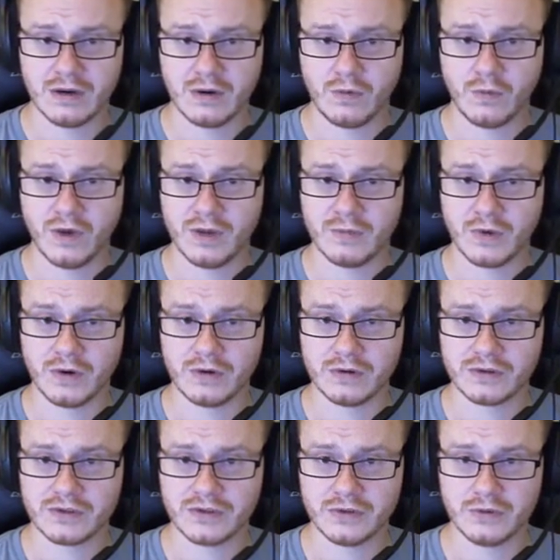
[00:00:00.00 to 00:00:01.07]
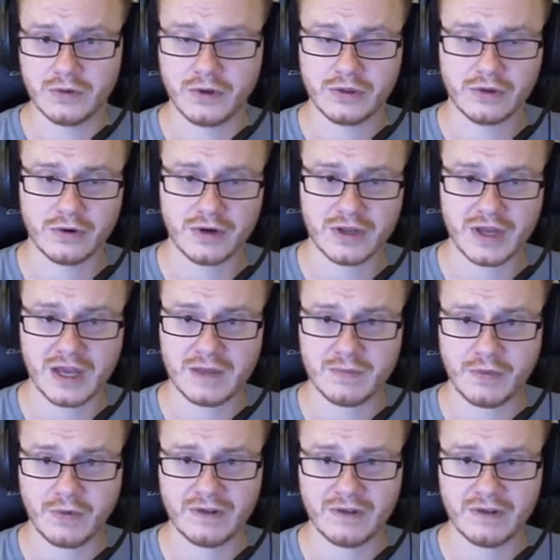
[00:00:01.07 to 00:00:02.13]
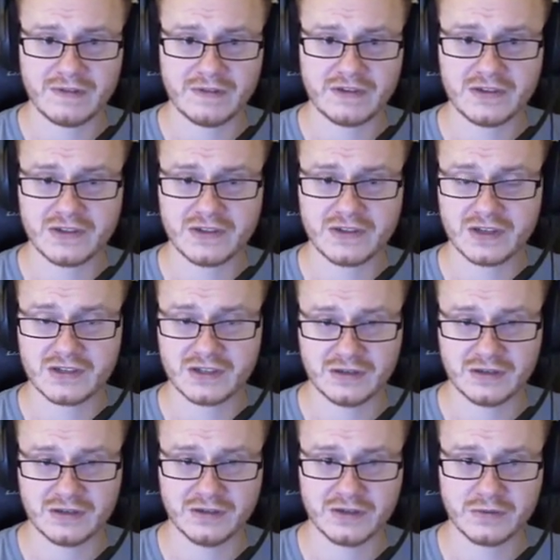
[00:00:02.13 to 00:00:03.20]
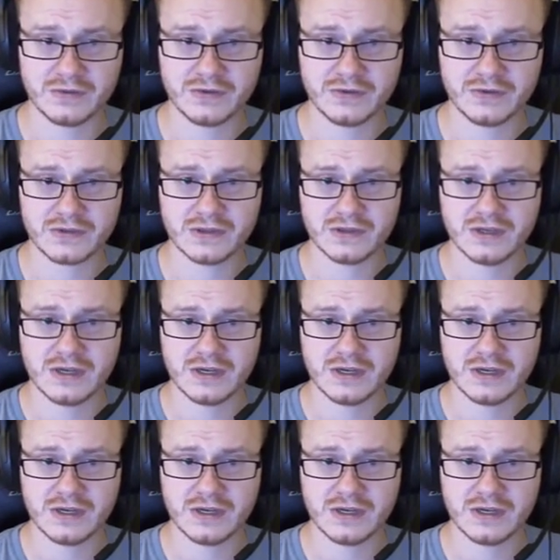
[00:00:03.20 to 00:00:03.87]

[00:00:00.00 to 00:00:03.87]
1 mole to 38.56 kilojoules